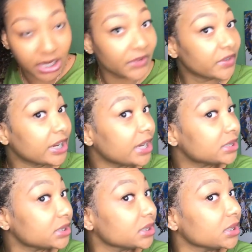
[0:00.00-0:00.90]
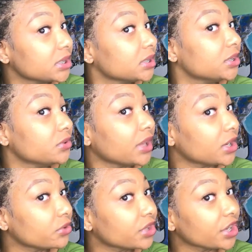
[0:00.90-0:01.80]
I forgot to do that
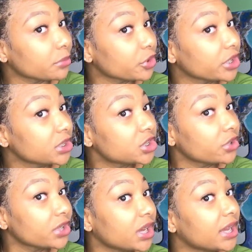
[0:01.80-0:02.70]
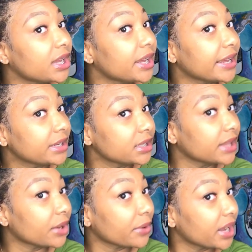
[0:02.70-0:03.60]
on camera and show y'all. I did
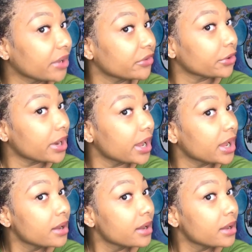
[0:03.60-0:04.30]
that right after I